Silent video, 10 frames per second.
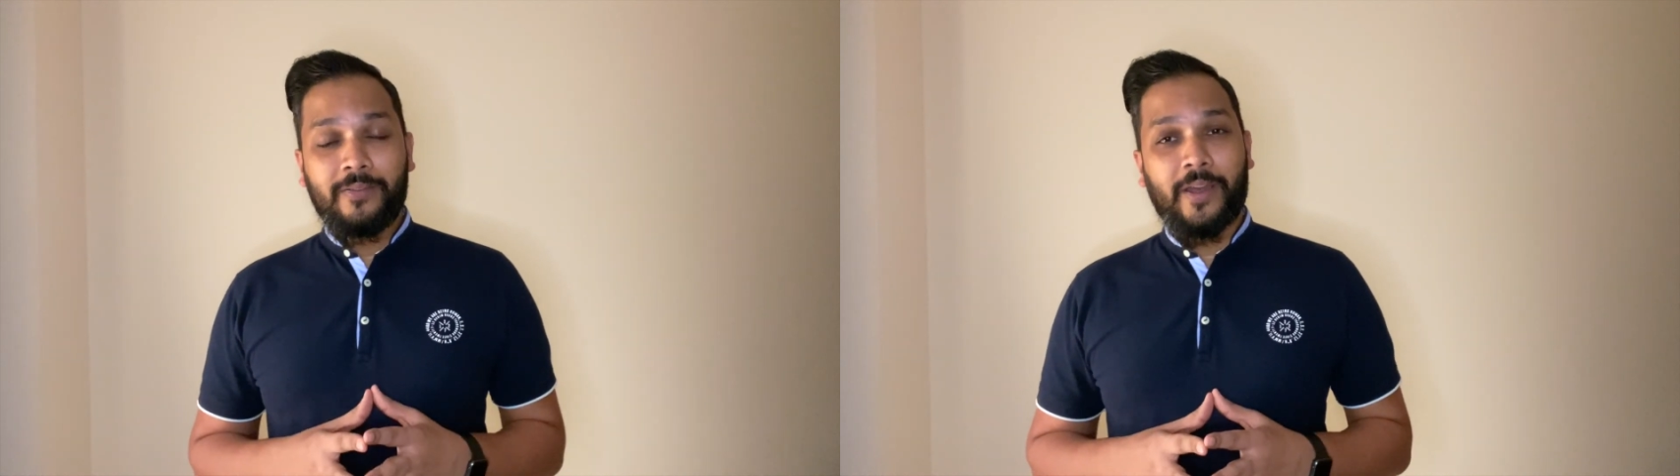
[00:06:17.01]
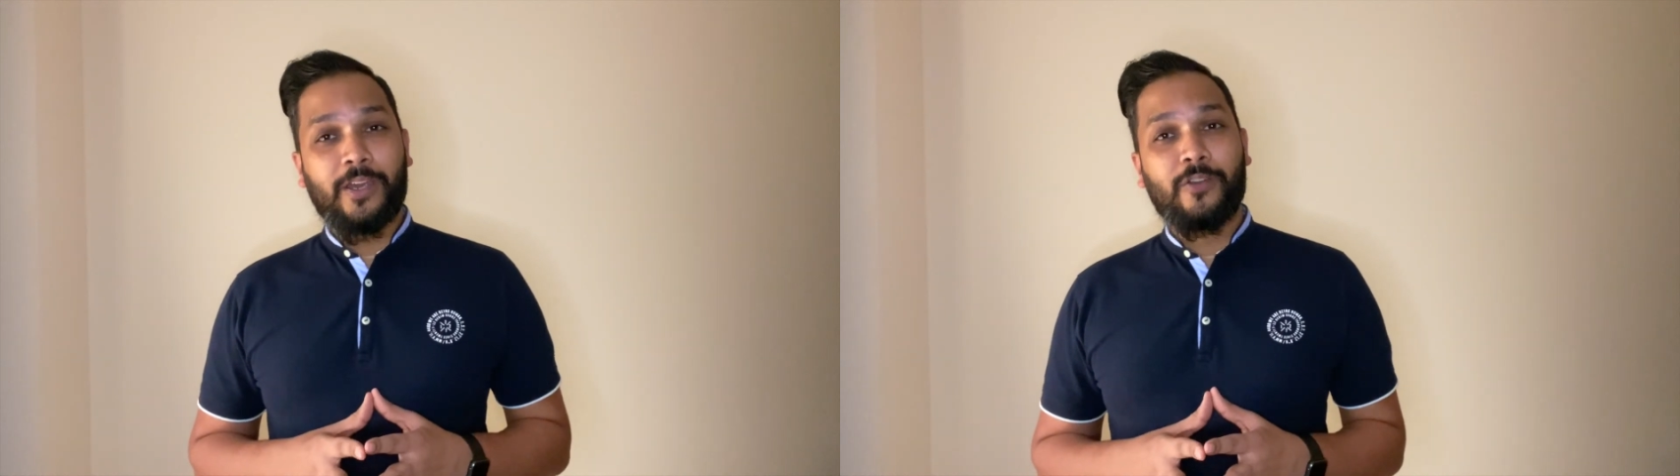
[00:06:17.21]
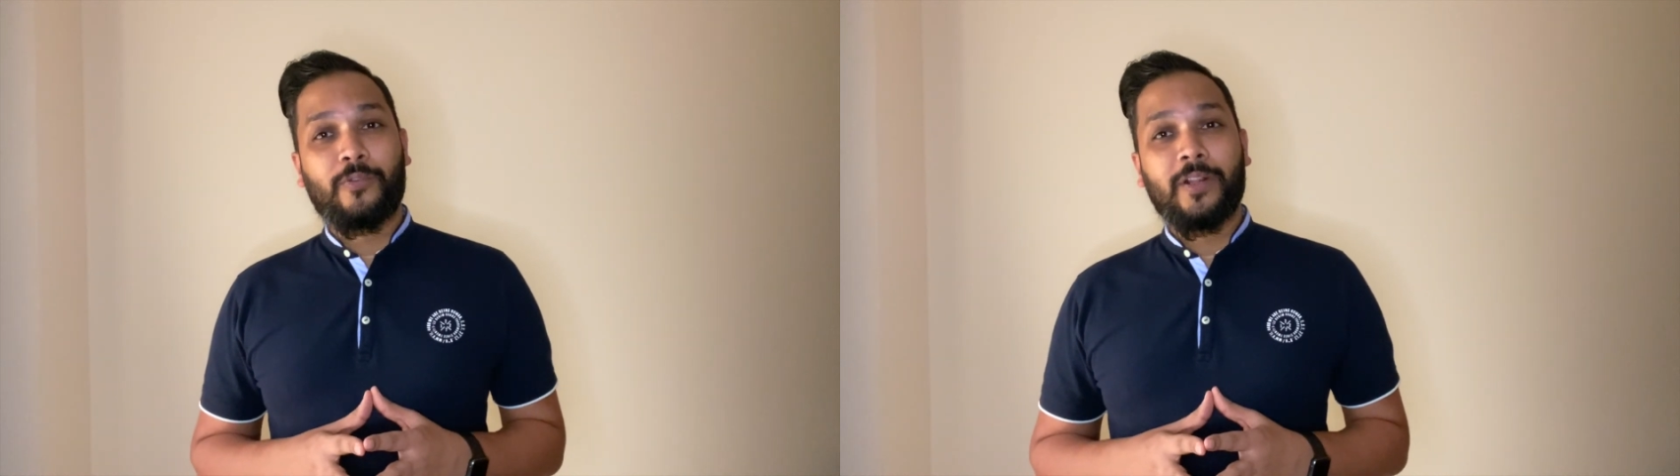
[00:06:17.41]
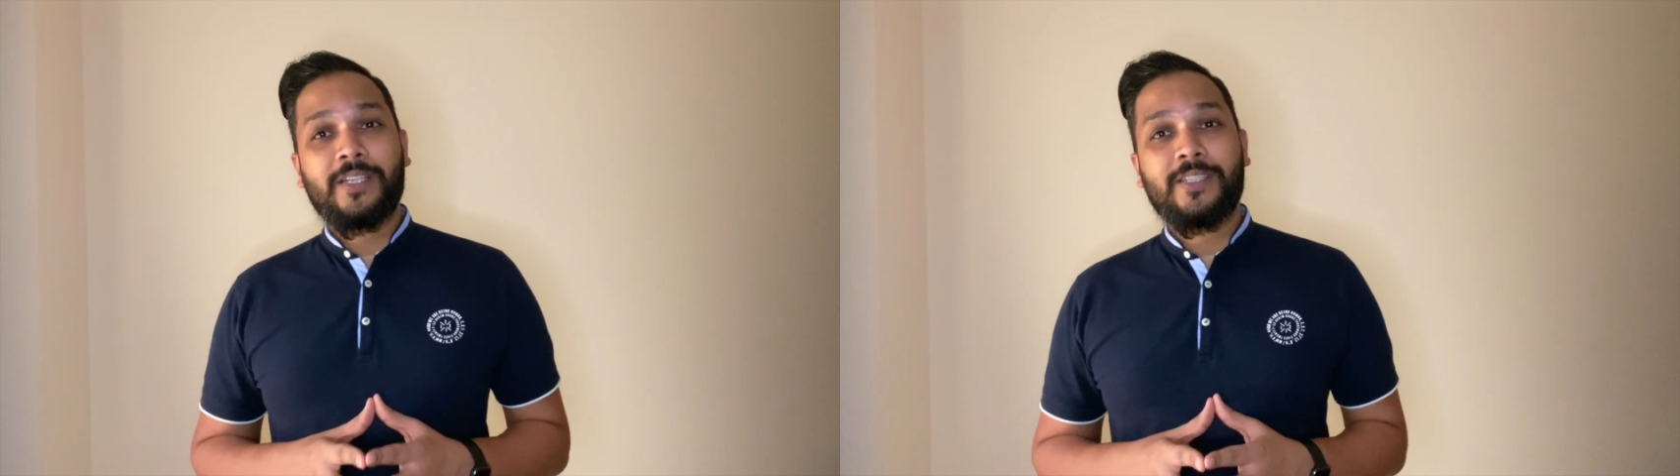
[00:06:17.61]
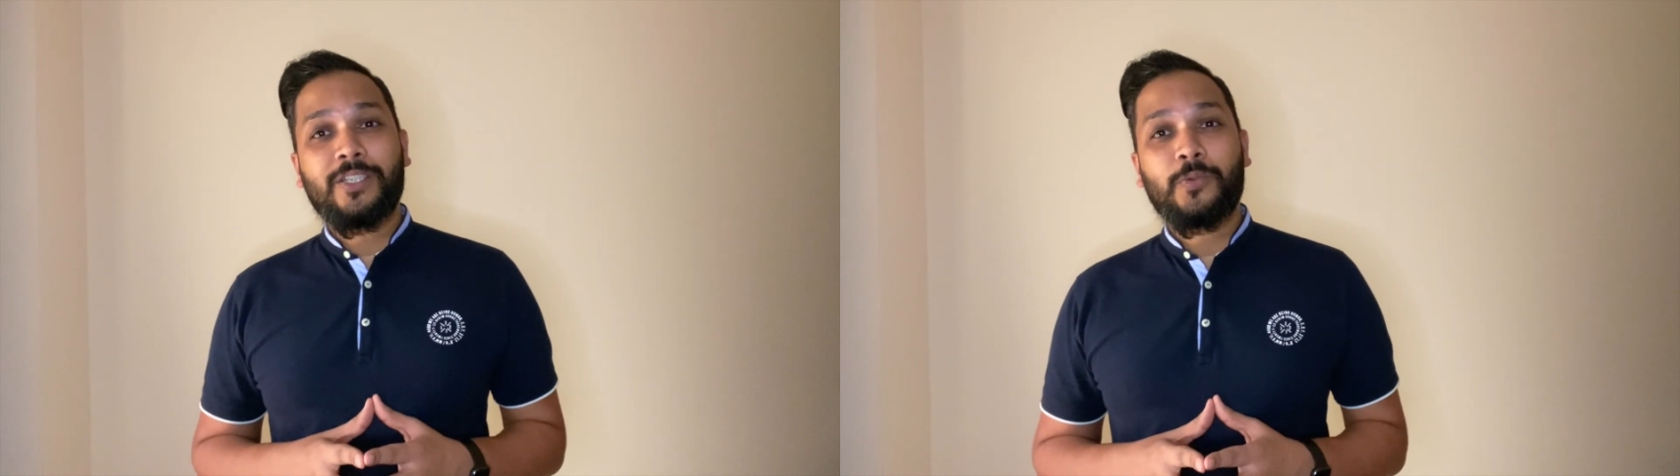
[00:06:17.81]
thank you for
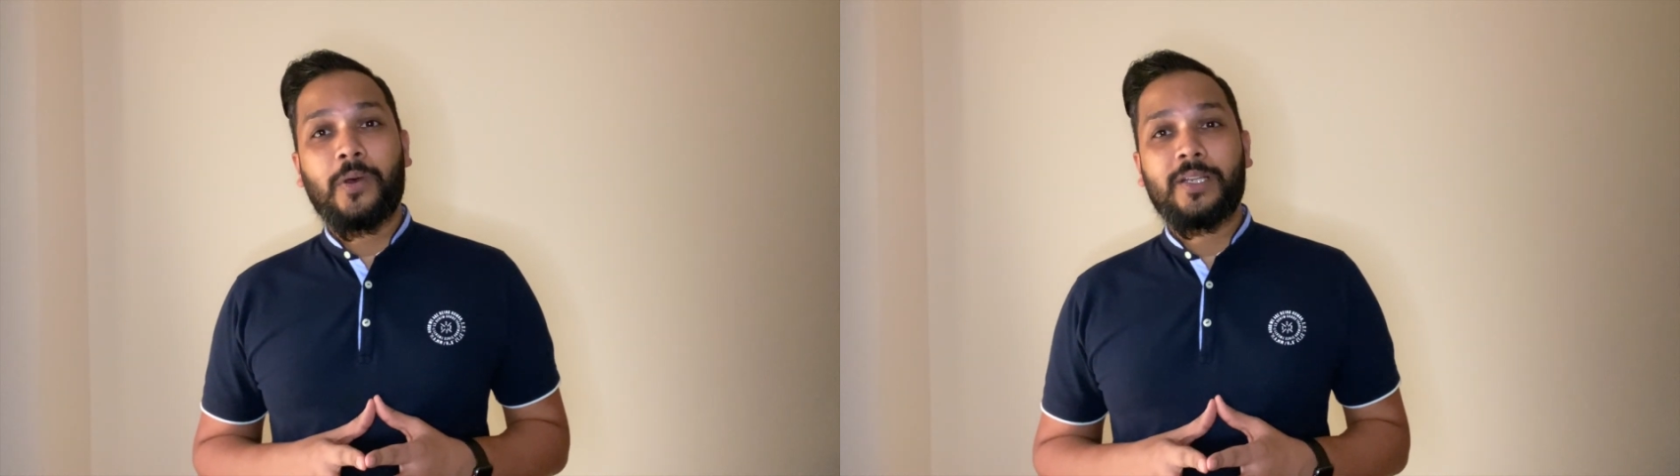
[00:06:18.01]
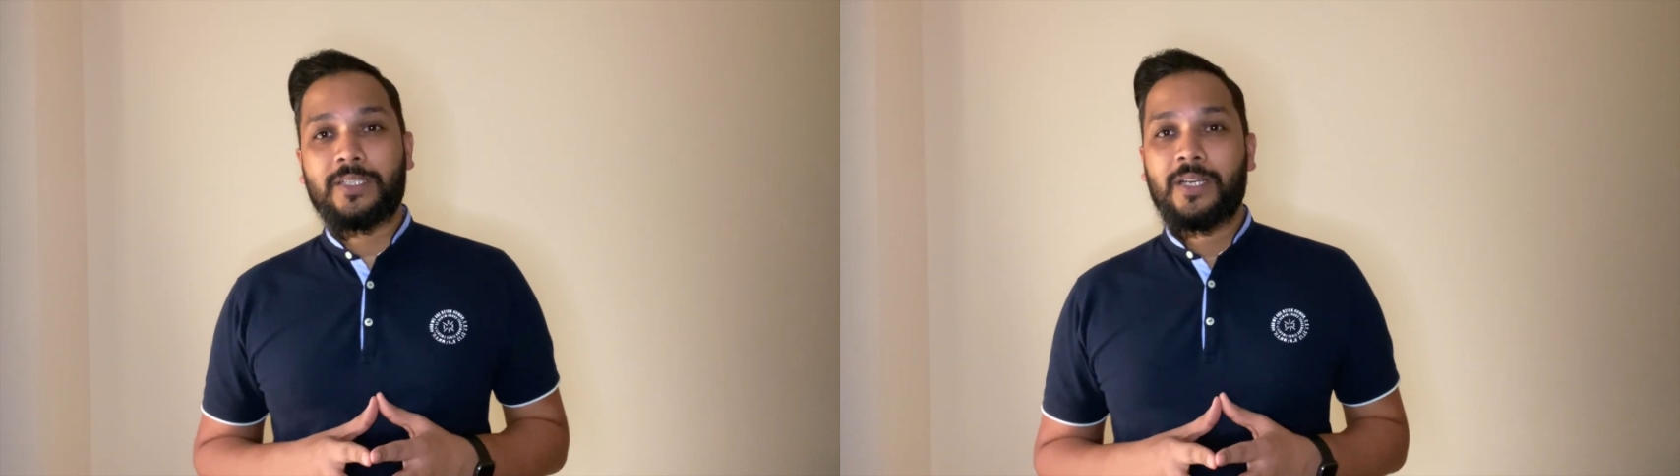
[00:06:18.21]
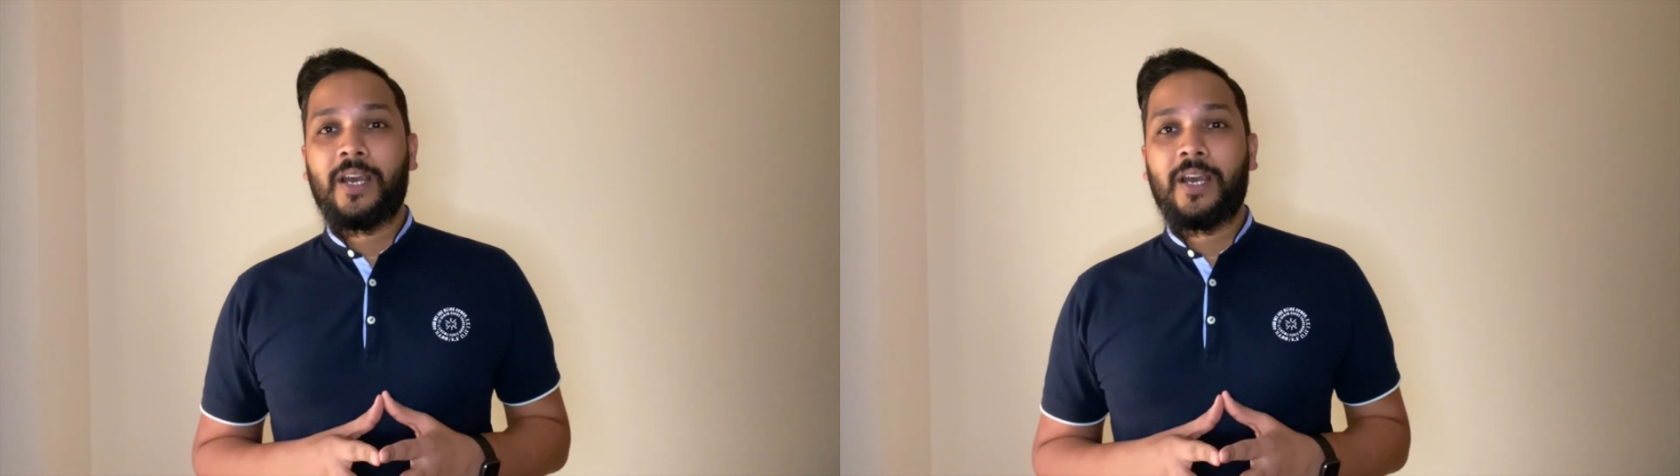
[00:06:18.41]
listening to us,